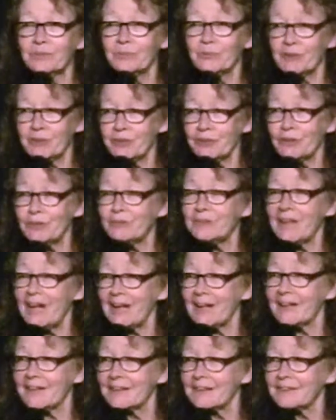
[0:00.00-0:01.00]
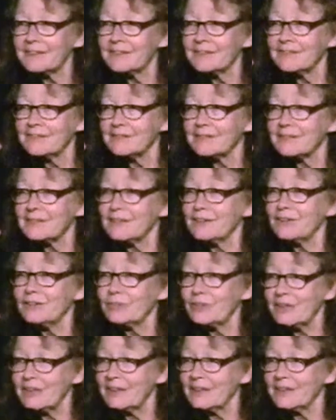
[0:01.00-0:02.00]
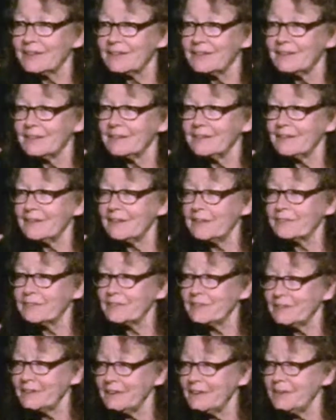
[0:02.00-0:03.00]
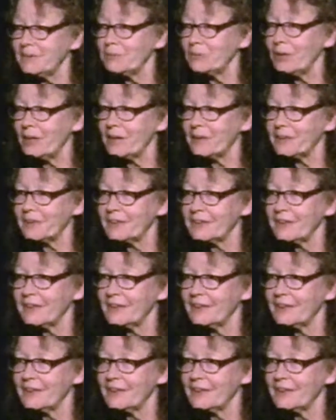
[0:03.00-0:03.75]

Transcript: Would you like a drink of clean water?